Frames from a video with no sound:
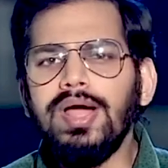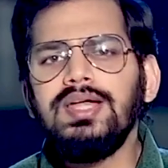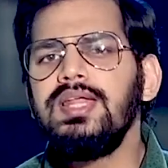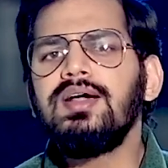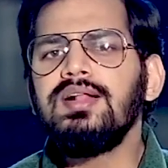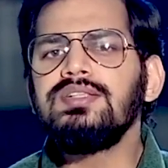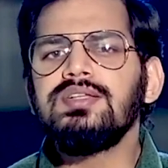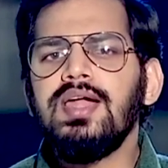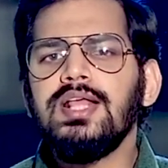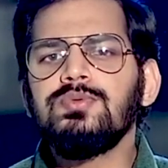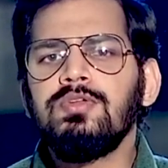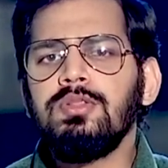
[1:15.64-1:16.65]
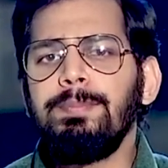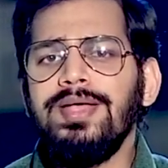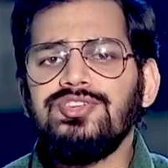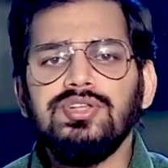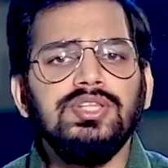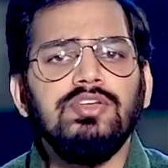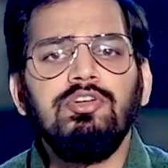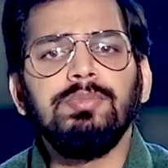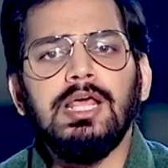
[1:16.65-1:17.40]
Widely considered as one of the best Hindi film